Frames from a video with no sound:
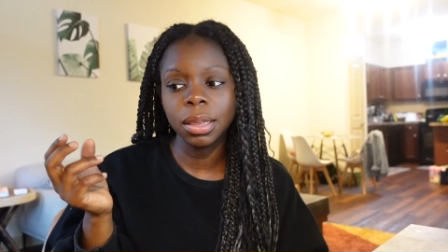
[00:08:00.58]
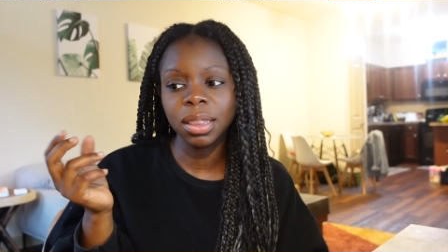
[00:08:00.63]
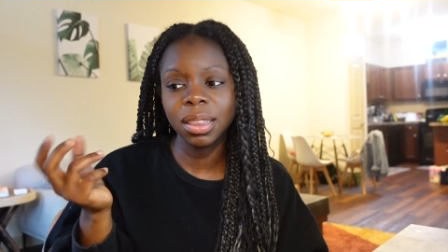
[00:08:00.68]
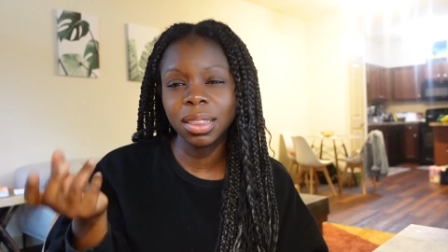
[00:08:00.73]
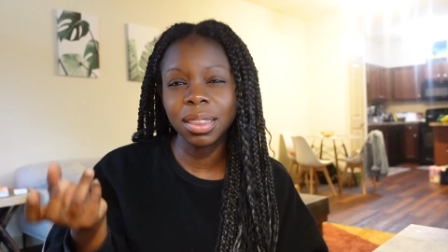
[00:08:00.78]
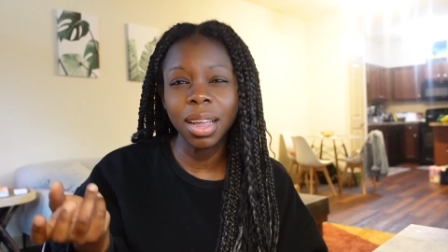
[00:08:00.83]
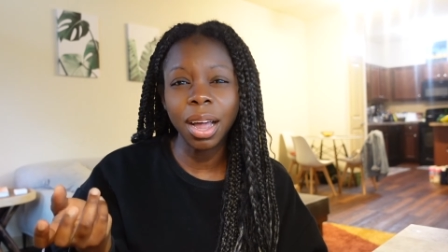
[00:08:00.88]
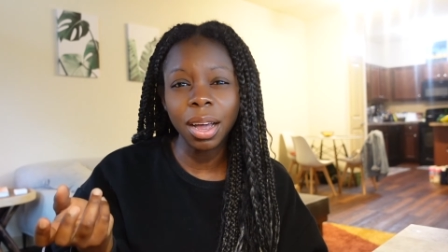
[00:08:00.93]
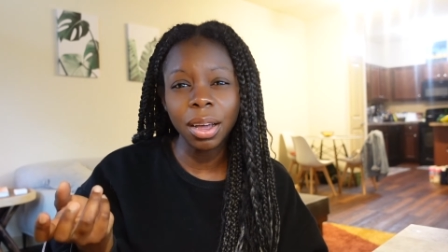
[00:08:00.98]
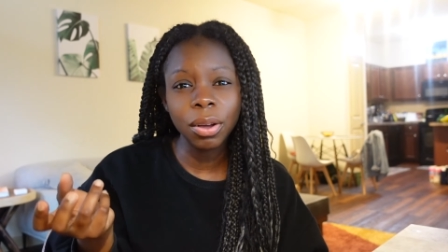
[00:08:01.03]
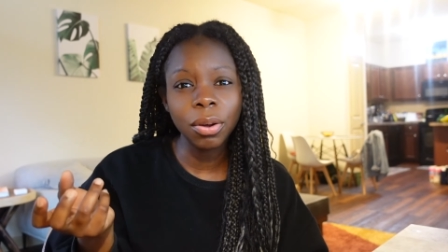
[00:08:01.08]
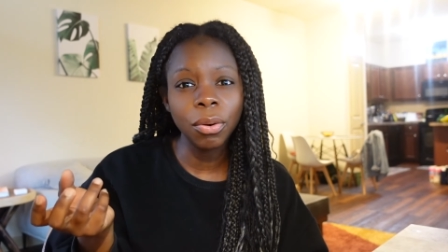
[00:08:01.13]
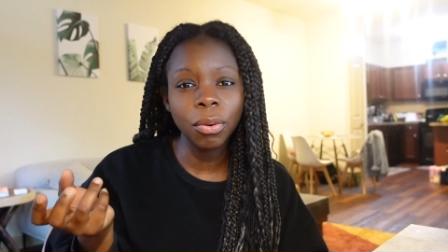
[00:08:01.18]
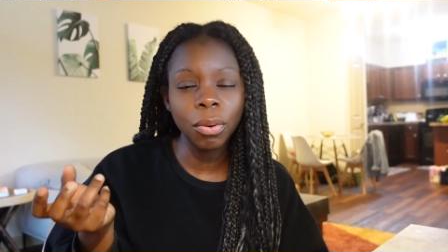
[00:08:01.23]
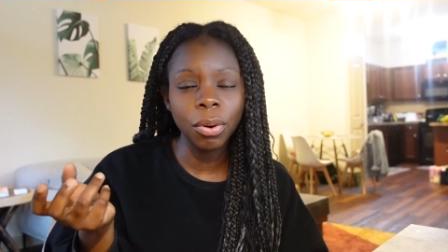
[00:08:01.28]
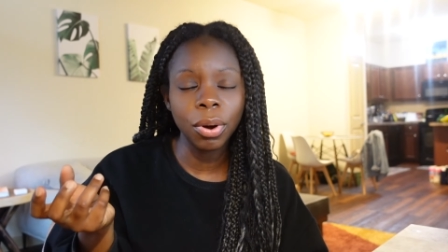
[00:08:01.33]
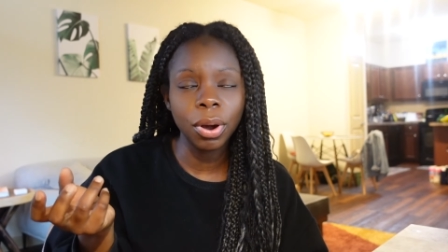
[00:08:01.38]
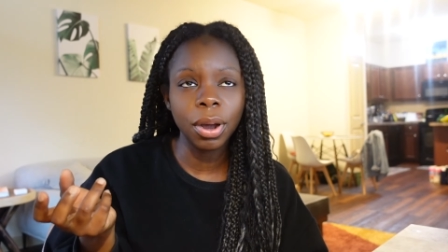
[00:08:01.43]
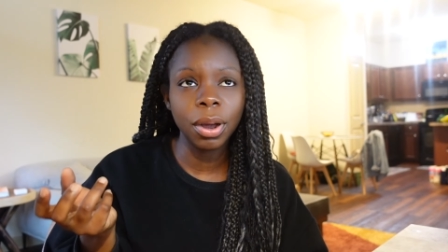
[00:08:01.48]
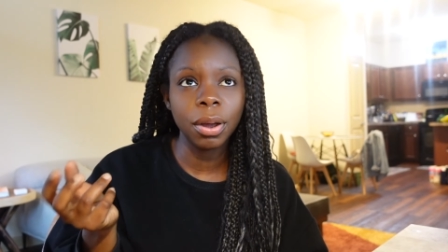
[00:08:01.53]
stuck
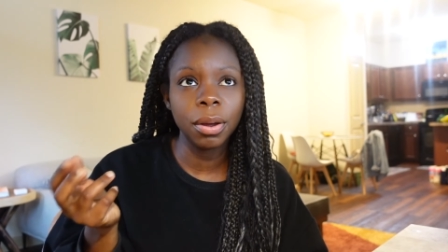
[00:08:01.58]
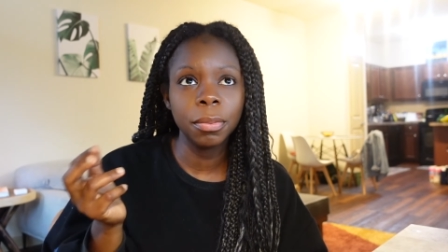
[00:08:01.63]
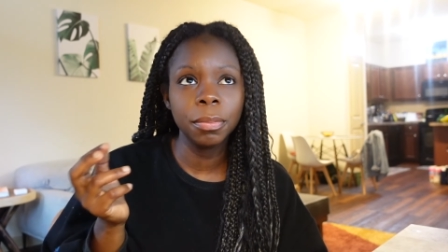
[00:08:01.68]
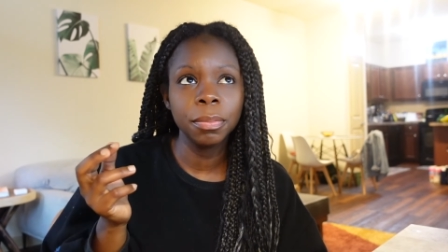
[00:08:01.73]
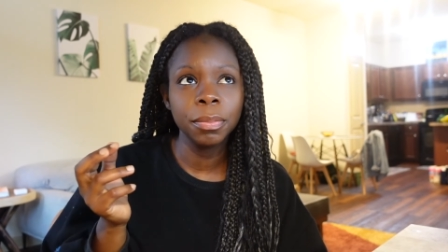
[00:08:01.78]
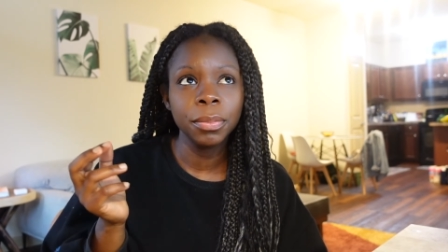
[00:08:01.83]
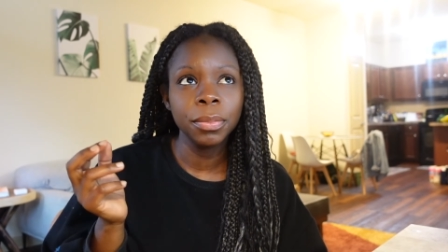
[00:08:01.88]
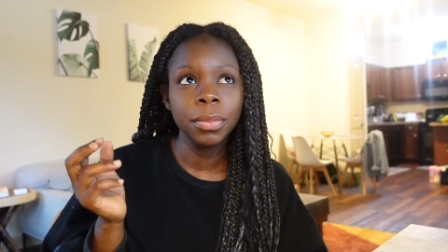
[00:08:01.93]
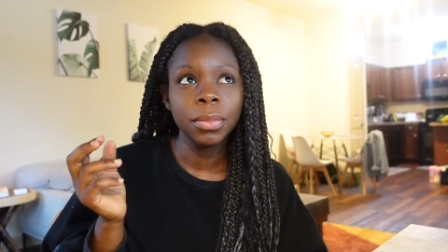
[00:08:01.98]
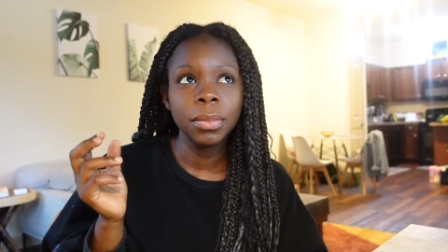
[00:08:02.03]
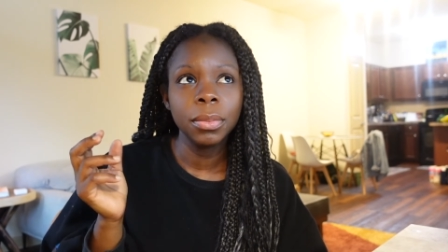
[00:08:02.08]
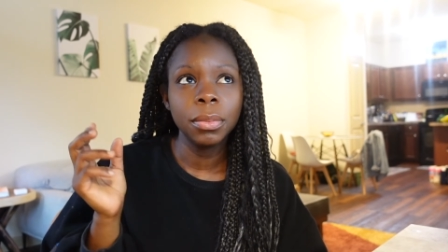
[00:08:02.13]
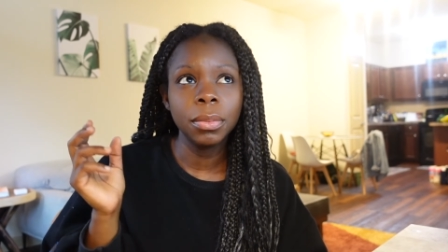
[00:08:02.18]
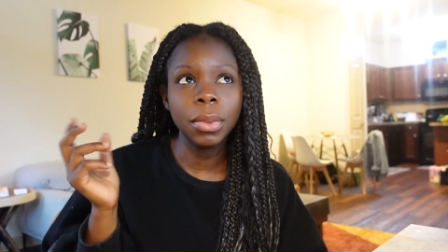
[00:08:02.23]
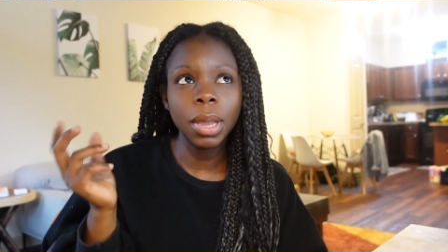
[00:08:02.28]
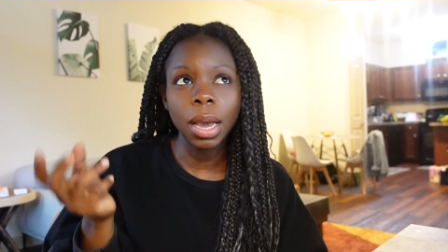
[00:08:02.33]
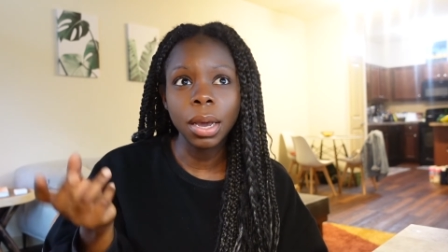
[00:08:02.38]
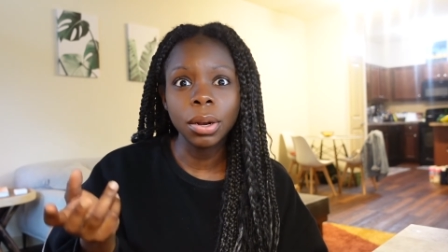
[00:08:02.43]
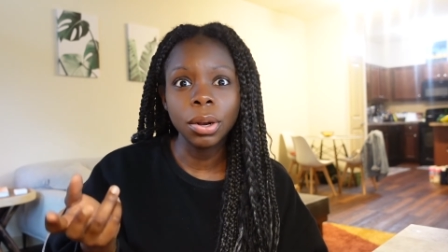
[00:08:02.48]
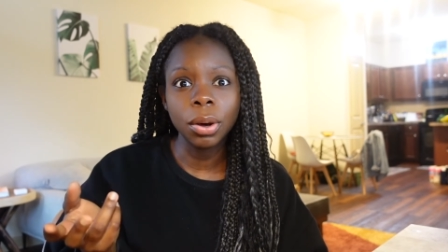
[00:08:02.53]
or
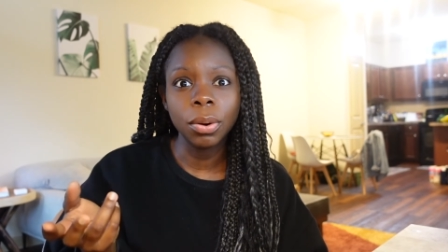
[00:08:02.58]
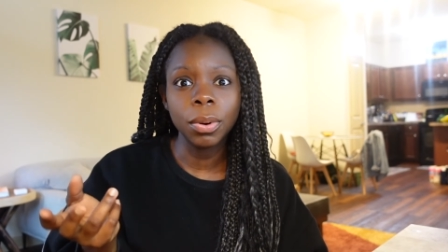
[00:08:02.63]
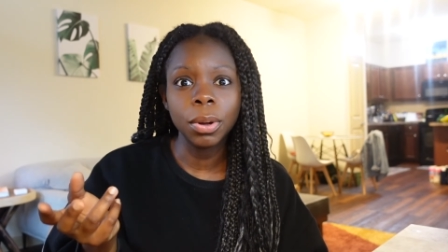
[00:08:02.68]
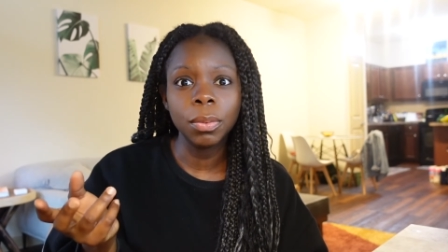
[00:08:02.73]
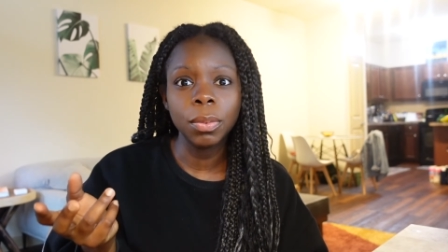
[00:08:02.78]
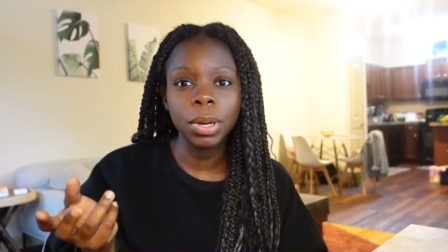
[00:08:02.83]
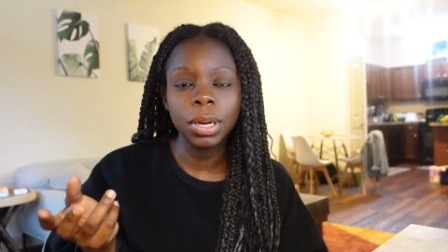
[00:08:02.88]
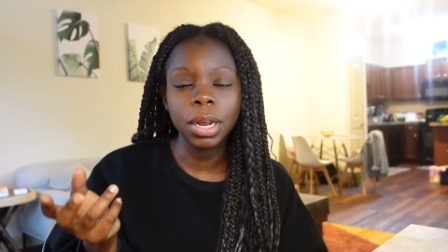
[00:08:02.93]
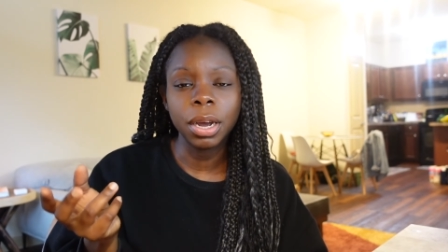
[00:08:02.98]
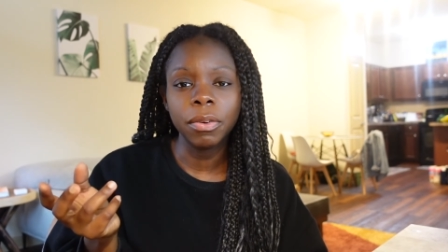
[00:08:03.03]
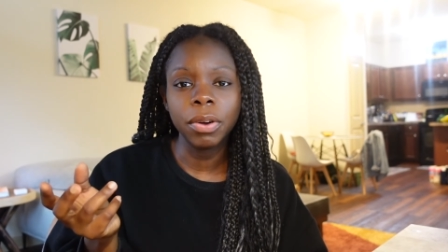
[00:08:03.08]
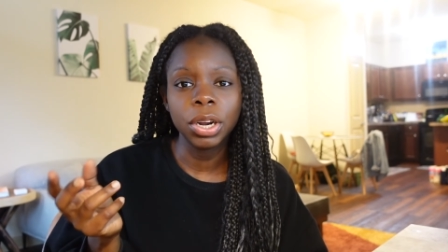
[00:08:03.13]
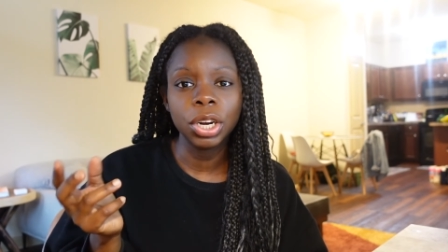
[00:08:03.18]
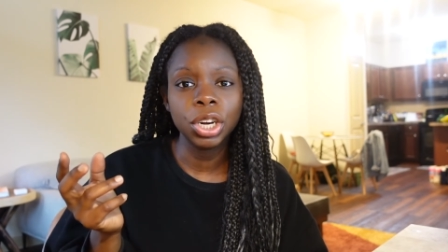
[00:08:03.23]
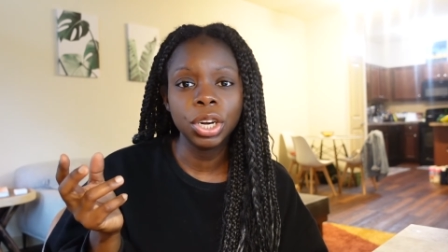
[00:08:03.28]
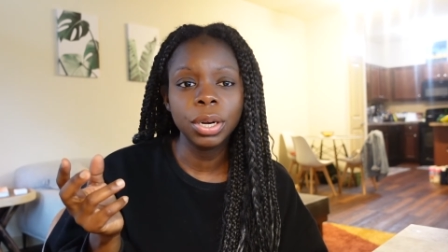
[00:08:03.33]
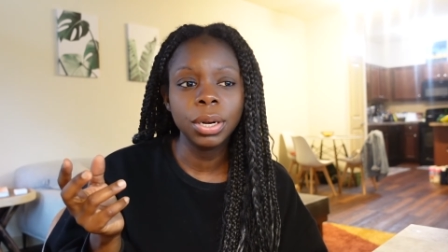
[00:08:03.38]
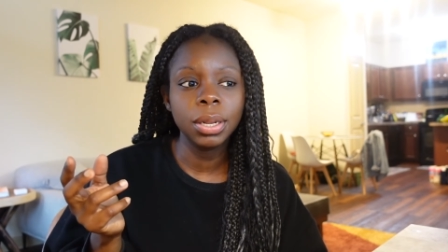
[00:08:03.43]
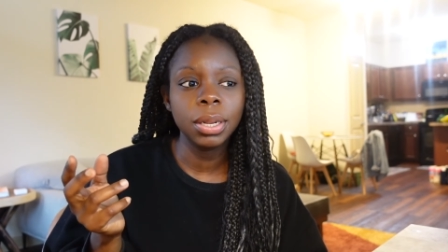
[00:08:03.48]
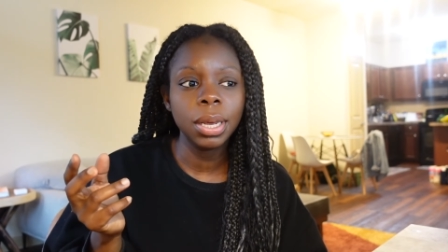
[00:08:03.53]
not knowing what
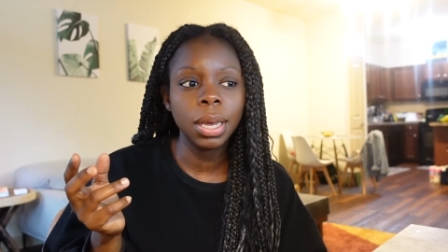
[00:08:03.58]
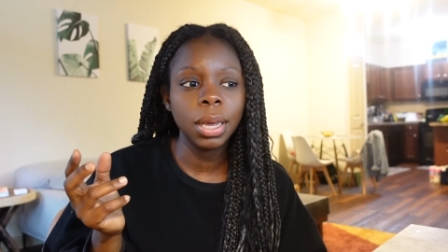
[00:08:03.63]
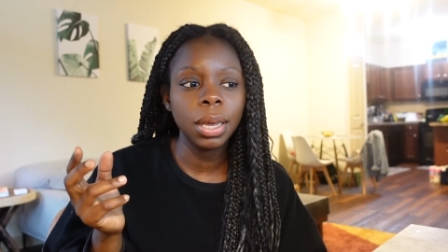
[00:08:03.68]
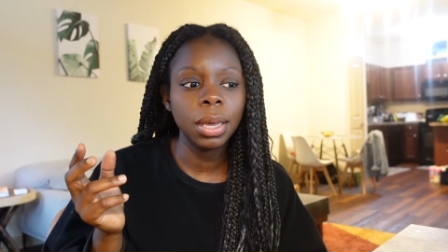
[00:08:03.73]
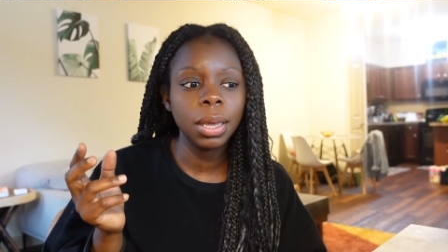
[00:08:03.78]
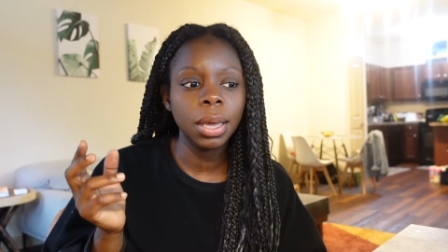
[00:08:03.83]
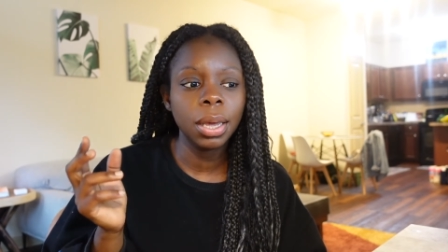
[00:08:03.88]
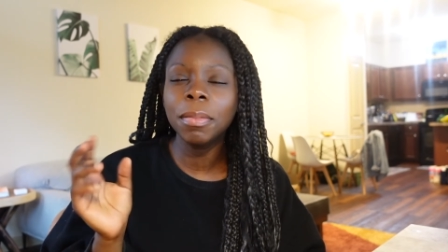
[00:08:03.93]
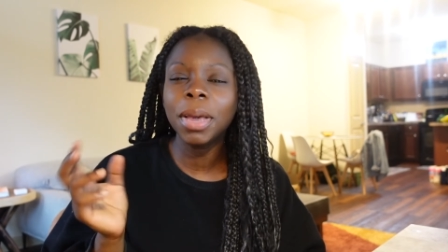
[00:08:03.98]
direction to take.